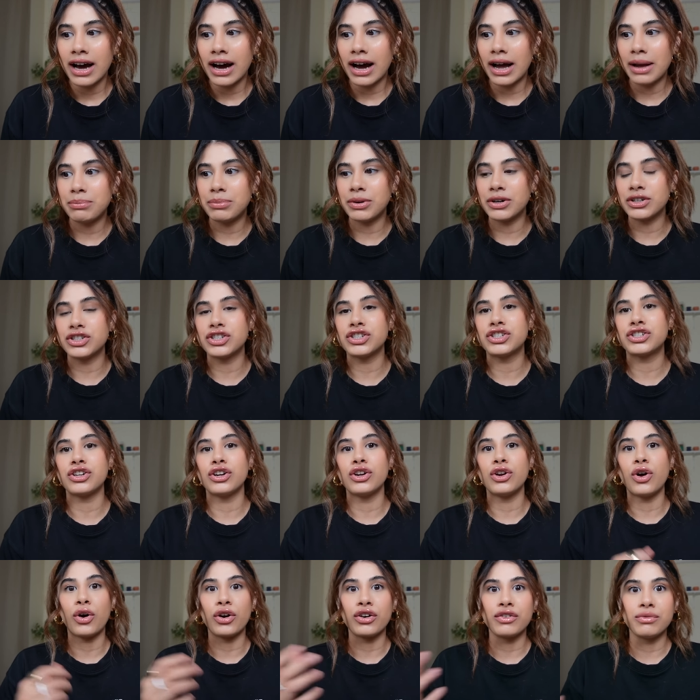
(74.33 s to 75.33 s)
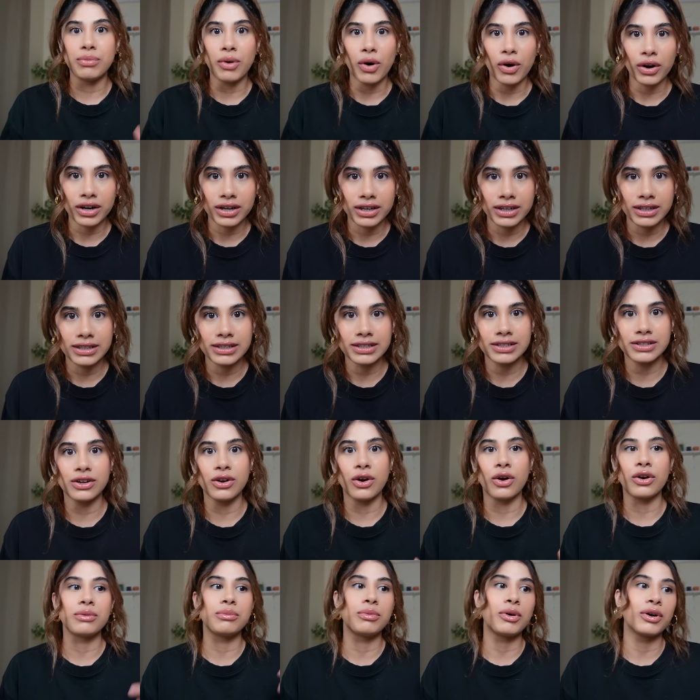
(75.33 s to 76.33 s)
I purchased a lot of bottles, a
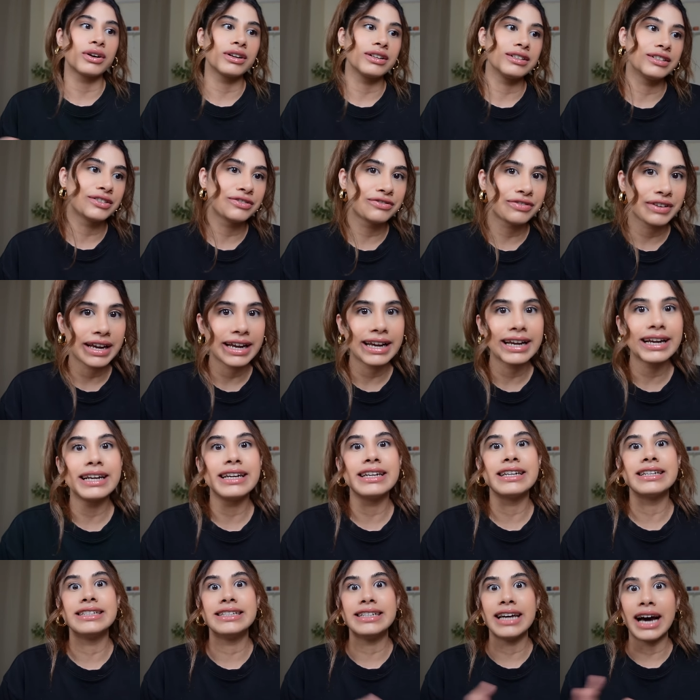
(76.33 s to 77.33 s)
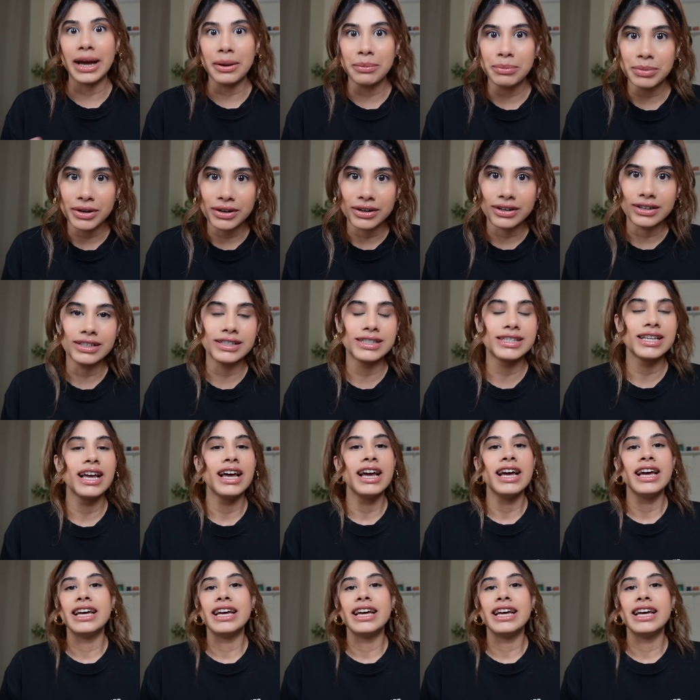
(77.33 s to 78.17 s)
lot of bottles failed, diapers.